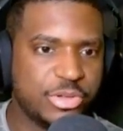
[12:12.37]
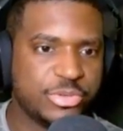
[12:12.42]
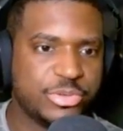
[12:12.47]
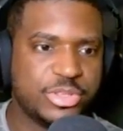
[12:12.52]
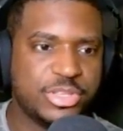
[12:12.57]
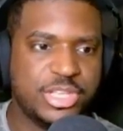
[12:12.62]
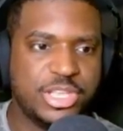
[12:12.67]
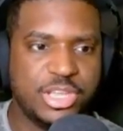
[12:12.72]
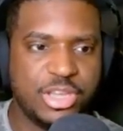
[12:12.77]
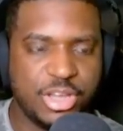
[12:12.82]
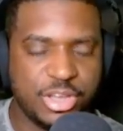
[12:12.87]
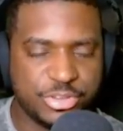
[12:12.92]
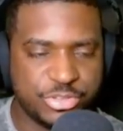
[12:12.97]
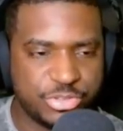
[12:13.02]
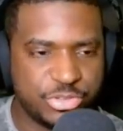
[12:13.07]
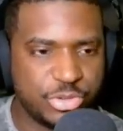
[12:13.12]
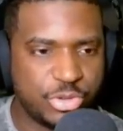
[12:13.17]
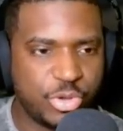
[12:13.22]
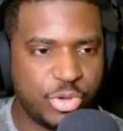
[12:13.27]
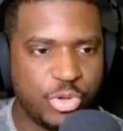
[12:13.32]
kiosk
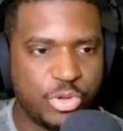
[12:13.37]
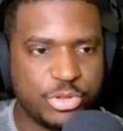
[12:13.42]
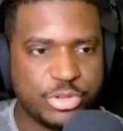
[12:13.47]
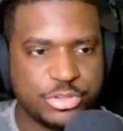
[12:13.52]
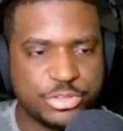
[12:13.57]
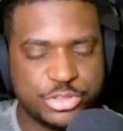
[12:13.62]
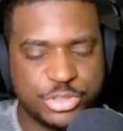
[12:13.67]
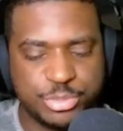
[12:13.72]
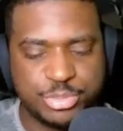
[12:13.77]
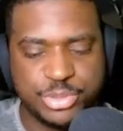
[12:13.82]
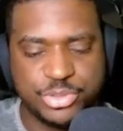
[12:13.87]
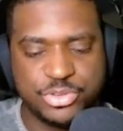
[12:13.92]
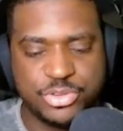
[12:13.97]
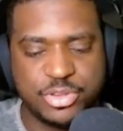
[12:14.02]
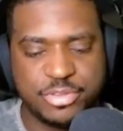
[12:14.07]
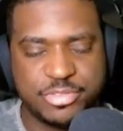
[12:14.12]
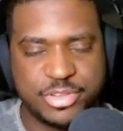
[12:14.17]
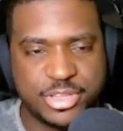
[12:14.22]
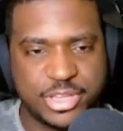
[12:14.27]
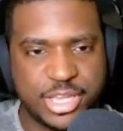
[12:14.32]
to call your ship and
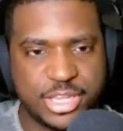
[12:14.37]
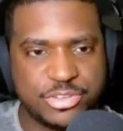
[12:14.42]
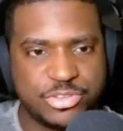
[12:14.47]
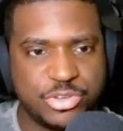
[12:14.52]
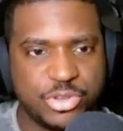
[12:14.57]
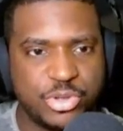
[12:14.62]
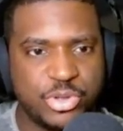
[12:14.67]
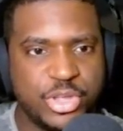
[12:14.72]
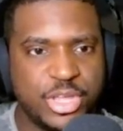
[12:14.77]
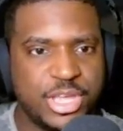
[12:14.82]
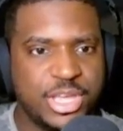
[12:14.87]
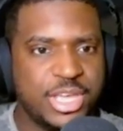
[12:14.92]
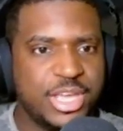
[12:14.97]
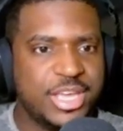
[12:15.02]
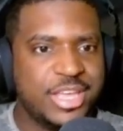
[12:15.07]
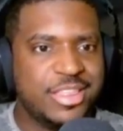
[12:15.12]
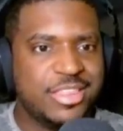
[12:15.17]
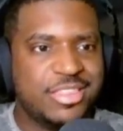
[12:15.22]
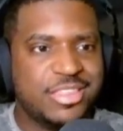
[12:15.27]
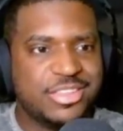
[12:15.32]
stuff like that. So
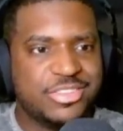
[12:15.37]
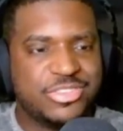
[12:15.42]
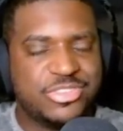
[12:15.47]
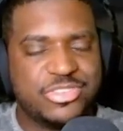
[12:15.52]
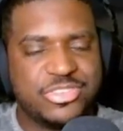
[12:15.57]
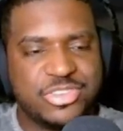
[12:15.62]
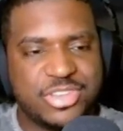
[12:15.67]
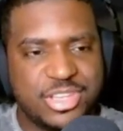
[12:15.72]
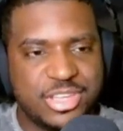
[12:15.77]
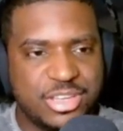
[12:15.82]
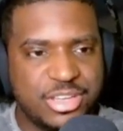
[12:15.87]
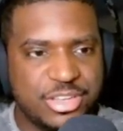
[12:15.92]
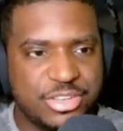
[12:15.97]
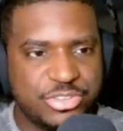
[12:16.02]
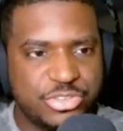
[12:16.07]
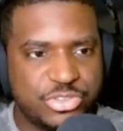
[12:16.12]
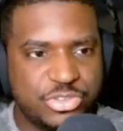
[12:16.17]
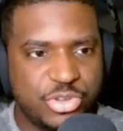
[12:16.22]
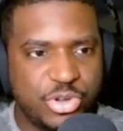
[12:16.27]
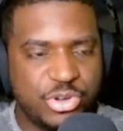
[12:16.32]
this
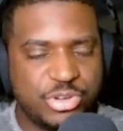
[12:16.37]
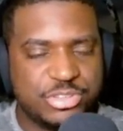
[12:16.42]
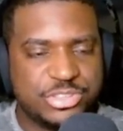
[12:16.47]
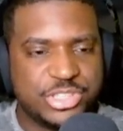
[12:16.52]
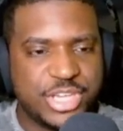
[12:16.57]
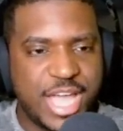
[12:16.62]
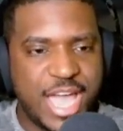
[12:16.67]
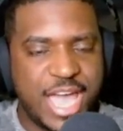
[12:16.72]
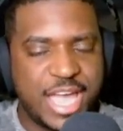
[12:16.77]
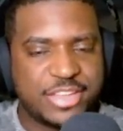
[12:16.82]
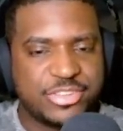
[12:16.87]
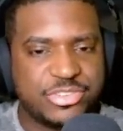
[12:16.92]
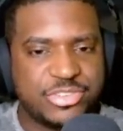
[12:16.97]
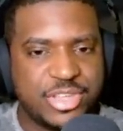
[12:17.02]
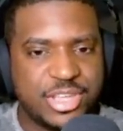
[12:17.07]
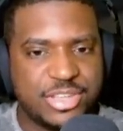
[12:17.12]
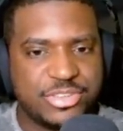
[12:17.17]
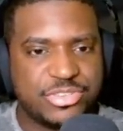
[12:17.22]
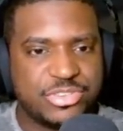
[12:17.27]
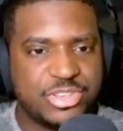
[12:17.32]
storage
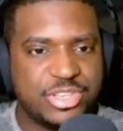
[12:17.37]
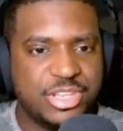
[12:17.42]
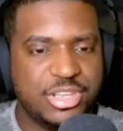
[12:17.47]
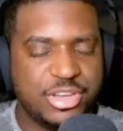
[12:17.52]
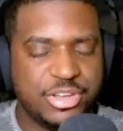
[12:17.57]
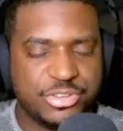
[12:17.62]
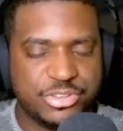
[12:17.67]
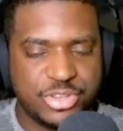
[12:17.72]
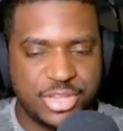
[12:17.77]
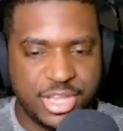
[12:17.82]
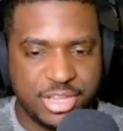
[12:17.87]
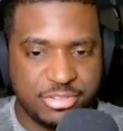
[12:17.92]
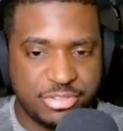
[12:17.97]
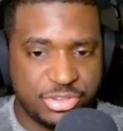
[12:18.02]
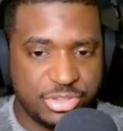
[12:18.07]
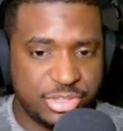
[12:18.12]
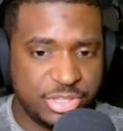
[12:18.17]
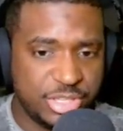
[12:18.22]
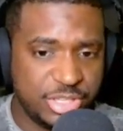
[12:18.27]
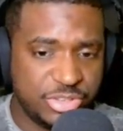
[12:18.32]
access kiosk
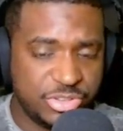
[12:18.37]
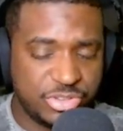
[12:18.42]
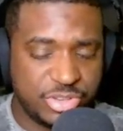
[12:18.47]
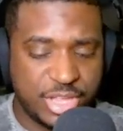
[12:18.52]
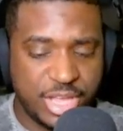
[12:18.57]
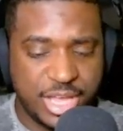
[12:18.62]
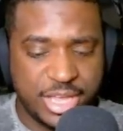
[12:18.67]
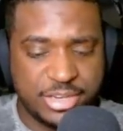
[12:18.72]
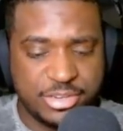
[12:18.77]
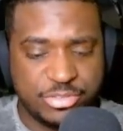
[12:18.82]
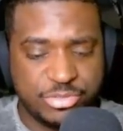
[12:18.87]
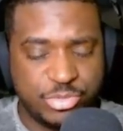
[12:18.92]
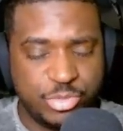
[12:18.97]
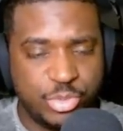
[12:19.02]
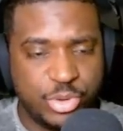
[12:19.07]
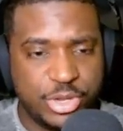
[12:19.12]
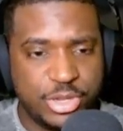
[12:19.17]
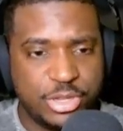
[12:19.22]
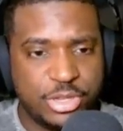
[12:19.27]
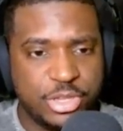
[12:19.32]
area is kind of
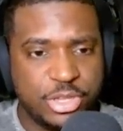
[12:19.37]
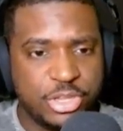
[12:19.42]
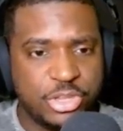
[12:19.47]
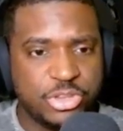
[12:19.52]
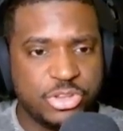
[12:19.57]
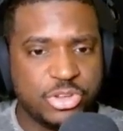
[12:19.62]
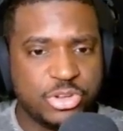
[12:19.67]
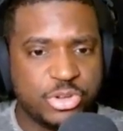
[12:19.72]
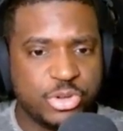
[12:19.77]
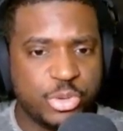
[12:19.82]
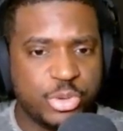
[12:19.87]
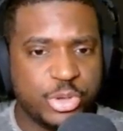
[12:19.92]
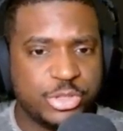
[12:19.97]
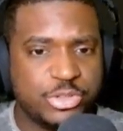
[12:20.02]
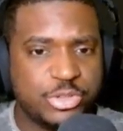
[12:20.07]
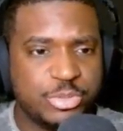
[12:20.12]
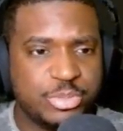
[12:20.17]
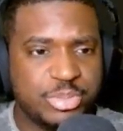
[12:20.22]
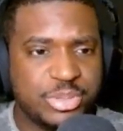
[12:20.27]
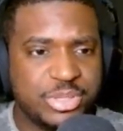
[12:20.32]
where you're going
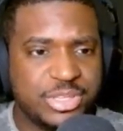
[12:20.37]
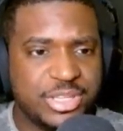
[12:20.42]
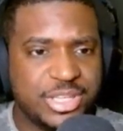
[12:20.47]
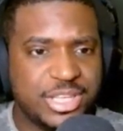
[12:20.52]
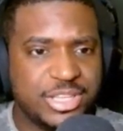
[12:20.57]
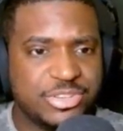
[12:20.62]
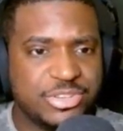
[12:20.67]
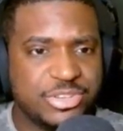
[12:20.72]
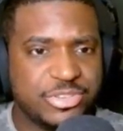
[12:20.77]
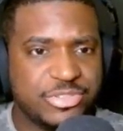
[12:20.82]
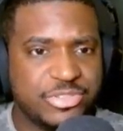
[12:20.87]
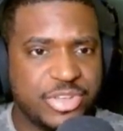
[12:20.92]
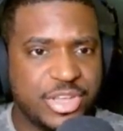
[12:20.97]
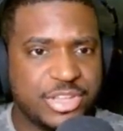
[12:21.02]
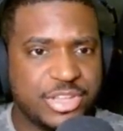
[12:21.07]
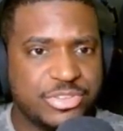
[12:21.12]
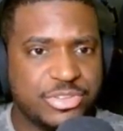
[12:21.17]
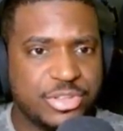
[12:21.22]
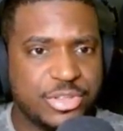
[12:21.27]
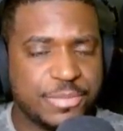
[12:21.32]
to be
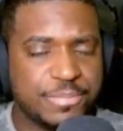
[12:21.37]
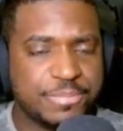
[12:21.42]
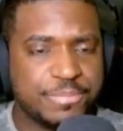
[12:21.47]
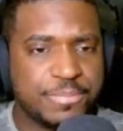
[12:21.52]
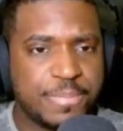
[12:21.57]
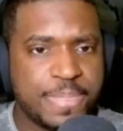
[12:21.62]
interfacing